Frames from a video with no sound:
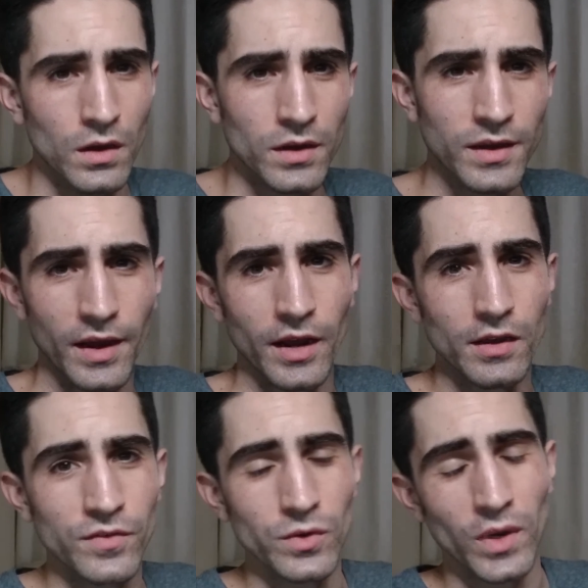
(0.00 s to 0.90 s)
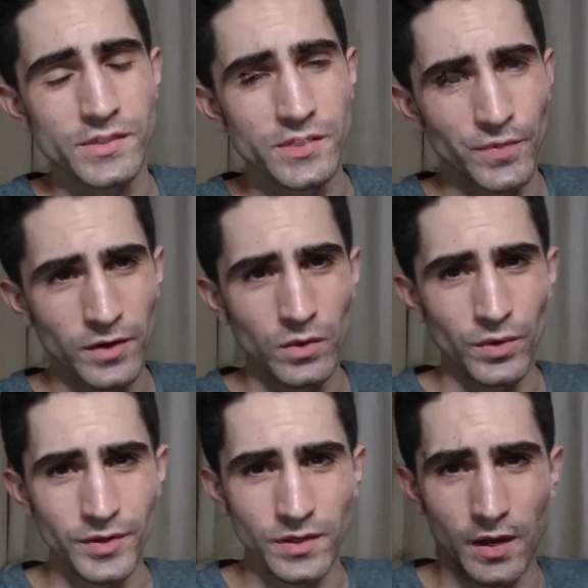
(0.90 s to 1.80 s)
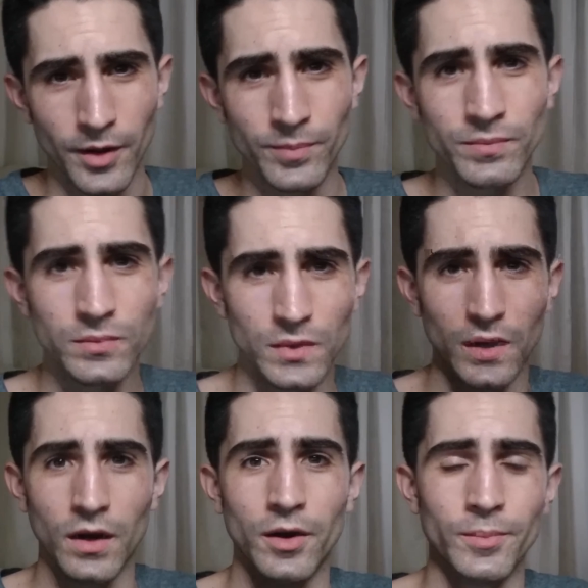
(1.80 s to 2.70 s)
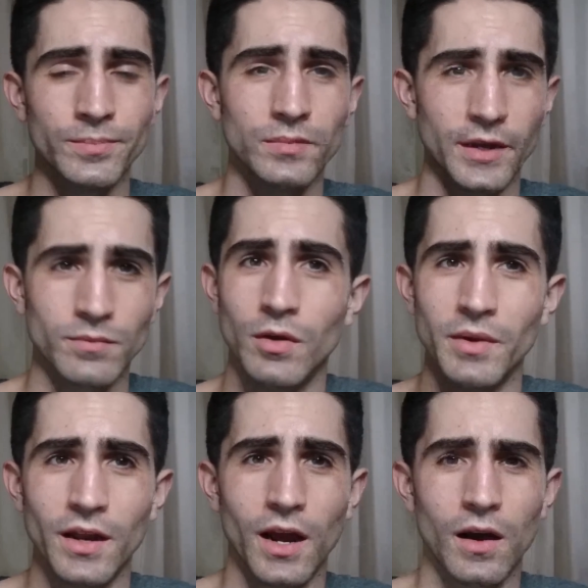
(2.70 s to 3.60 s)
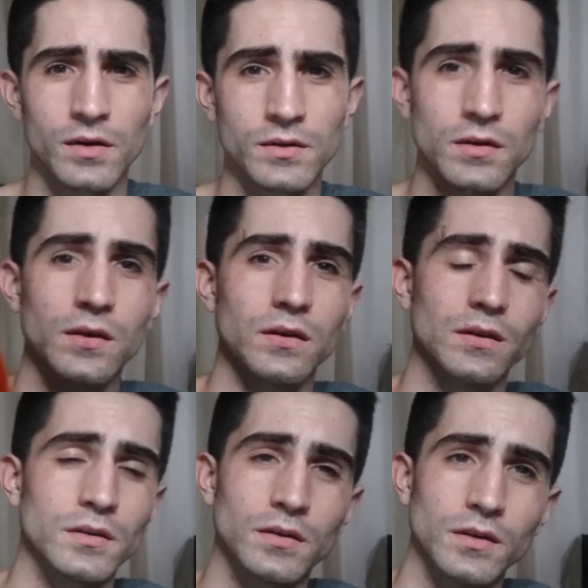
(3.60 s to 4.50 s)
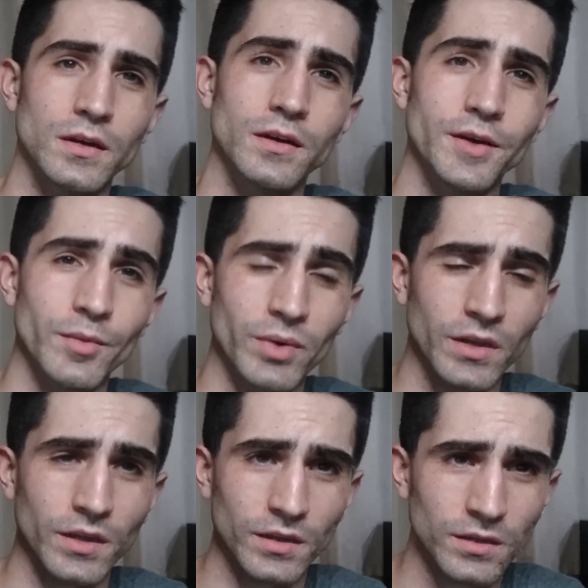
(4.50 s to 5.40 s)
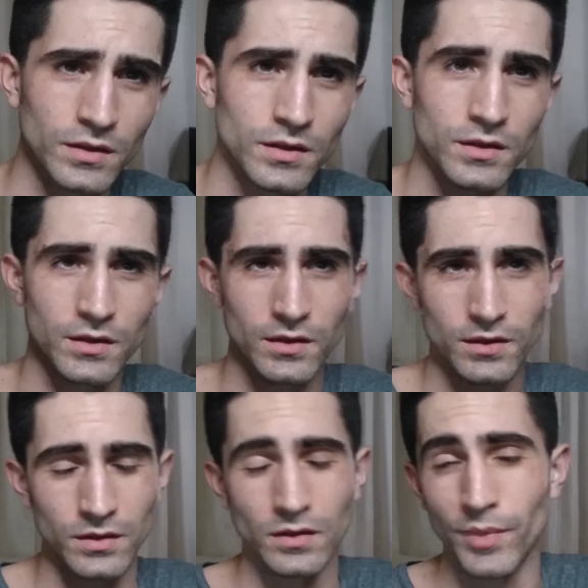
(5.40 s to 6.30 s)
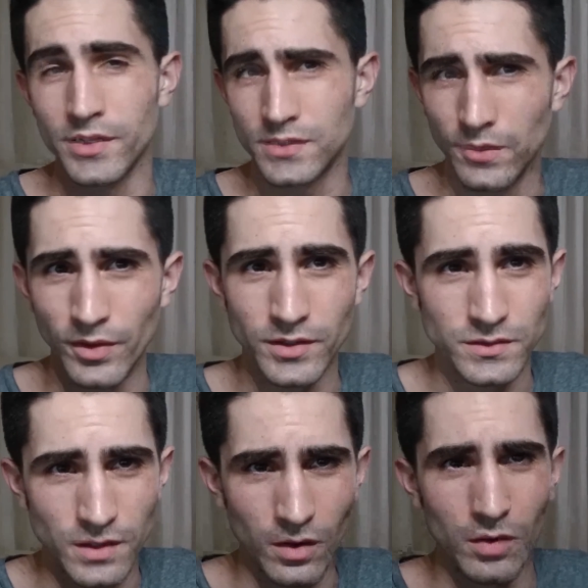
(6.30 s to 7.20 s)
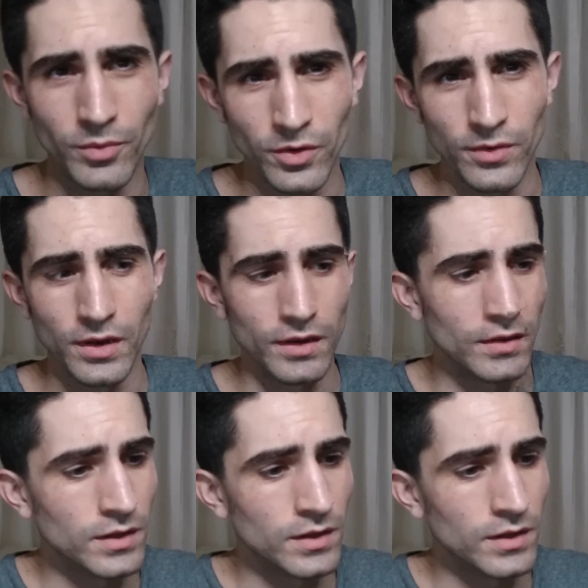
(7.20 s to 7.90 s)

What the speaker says: Okay, if you're watching this video in the wintertime, like maybe now, you're going to need a beanie. You might see where this is going, but hold on.